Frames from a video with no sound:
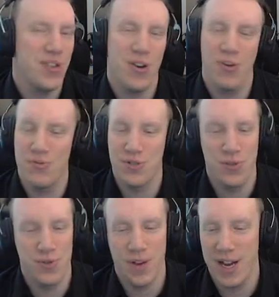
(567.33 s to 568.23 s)
Don't
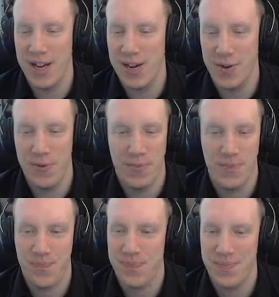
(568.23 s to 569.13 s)
do what I do.
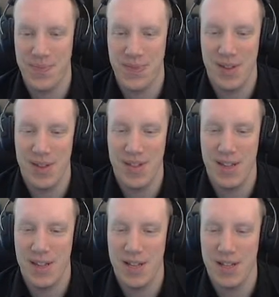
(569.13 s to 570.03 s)

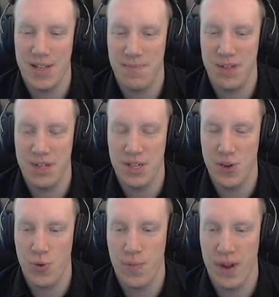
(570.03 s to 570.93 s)
This has been
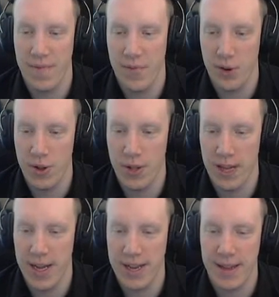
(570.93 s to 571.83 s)
so painful.
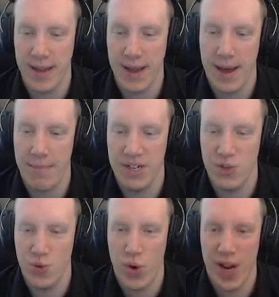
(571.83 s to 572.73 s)
Like, I've
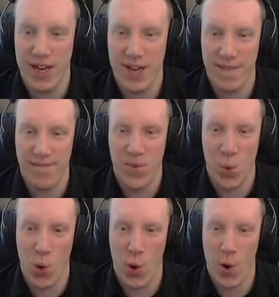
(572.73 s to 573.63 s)
been training
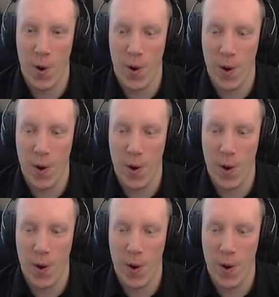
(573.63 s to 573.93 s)
for